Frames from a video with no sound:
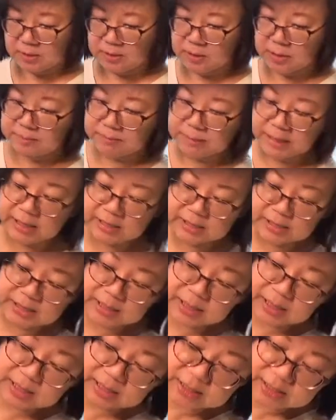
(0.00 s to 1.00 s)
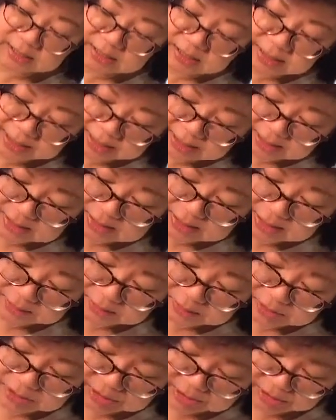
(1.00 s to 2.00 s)
The plastic is like
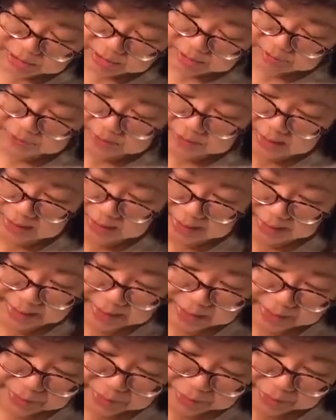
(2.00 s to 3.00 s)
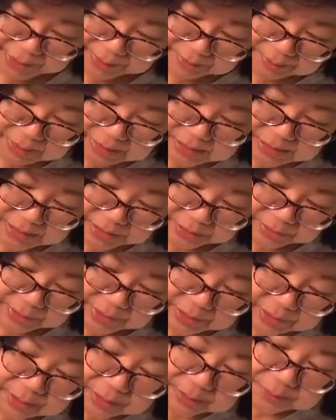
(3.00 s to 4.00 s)
some sort of a cling wrap material.